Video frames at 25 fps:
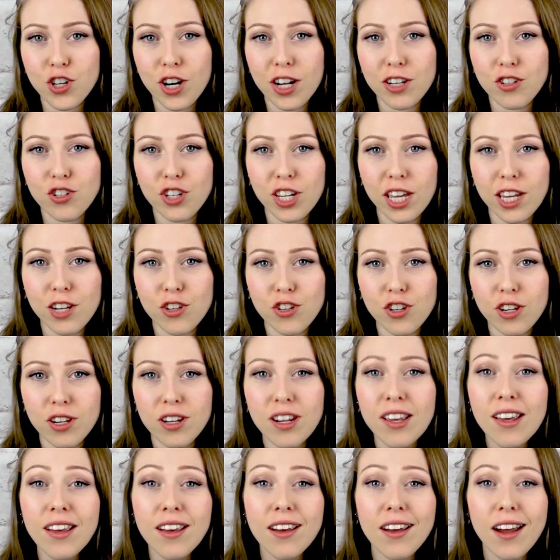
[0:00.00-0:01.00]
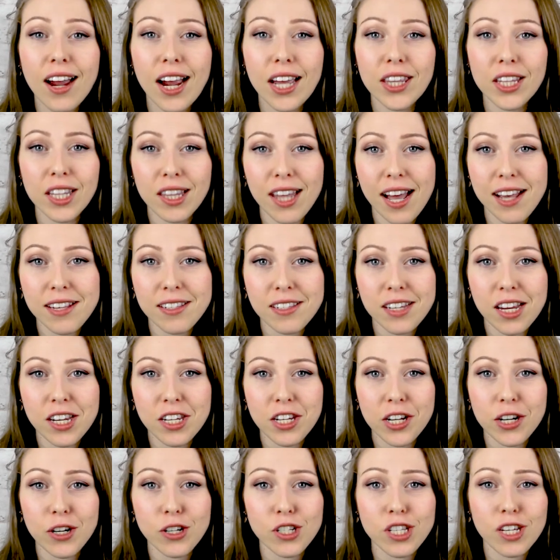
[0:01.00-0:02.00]
education, and the last 10
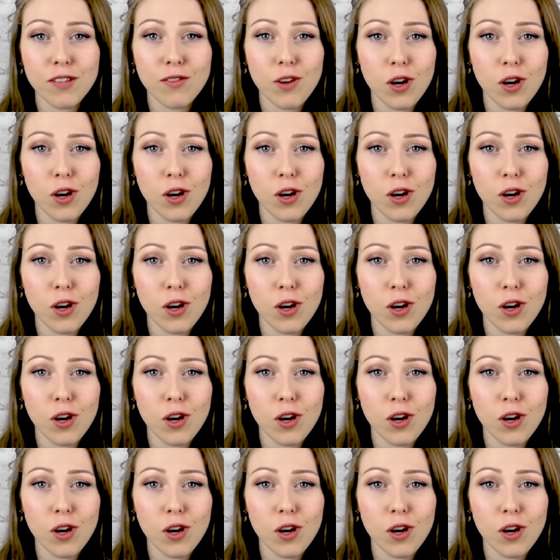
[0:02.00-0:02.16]
years have